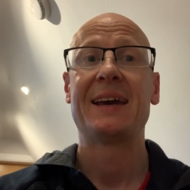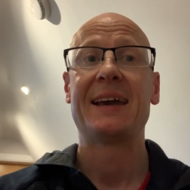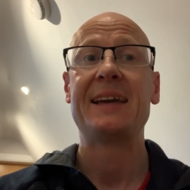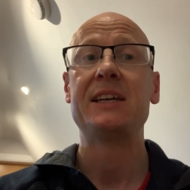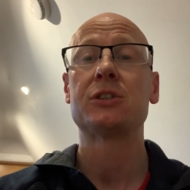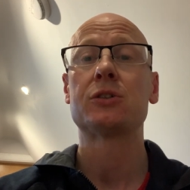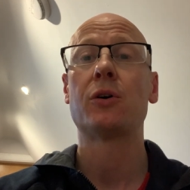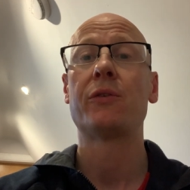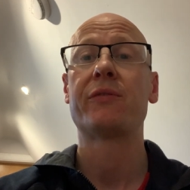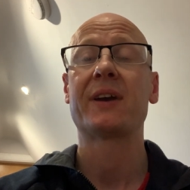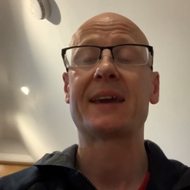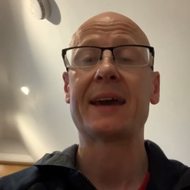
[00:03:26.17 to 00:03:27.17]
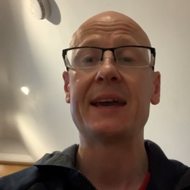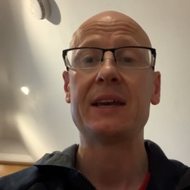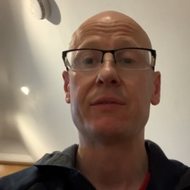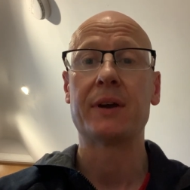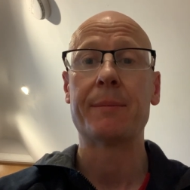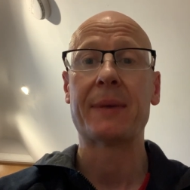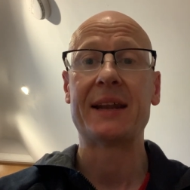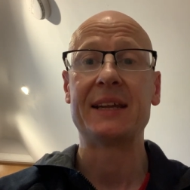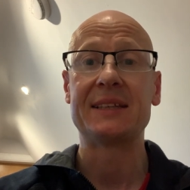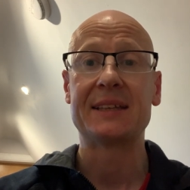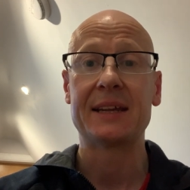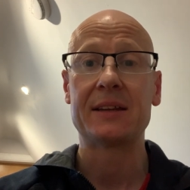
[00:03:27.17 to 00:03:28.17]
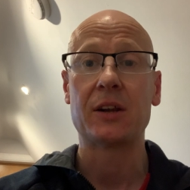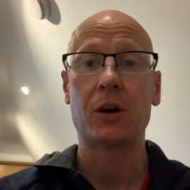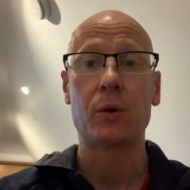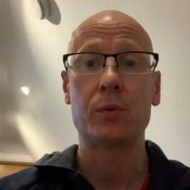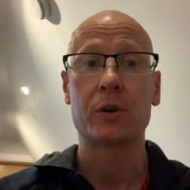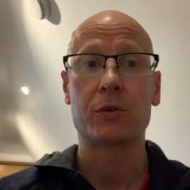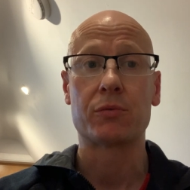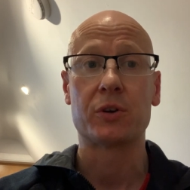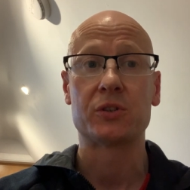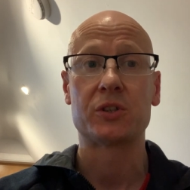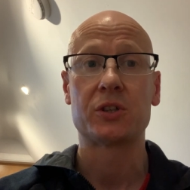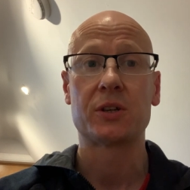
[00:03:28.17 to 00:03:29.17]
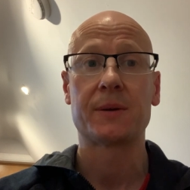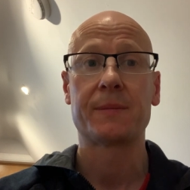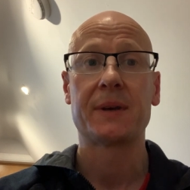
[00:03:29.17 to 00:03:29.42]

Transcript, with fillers: Esau forgave him, and he didn't hold a grudge.